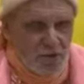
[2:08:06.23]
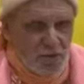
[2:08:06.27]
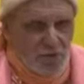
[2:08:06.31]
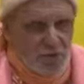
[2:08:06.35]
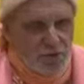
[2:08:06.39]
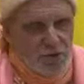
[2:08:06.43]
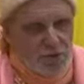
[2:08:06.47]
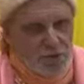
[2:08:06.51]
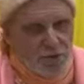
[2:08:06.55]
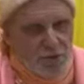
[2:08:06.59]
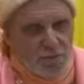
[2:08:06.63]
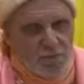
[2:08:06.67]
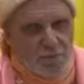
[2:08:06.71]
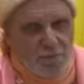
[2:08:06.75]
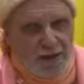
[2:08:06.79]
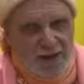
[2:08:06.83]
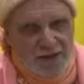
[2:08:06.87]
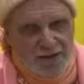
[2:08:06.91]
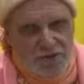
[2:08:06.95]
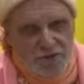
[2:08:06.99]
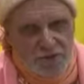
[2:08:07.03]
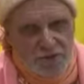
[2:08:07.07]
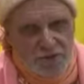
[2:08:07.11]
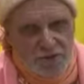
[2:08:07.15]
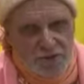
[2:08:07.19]
what you
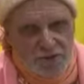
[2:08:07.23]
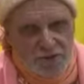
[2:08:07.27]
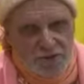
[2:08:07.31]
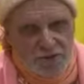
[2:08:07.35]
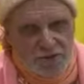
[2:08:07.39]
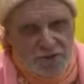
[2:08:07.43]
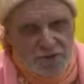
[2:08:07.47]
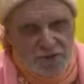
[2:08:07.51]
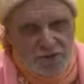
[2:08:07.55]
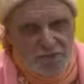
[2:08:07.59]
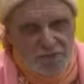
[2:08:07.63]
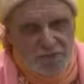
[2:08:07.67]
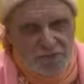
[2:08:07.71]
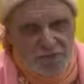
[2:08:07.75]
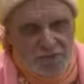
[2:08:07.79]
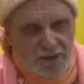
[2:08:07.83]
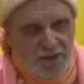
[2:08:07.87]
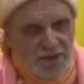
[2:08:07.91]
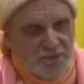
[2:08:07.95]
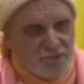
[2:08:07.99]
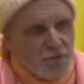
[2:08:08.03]
imagine yourself to be.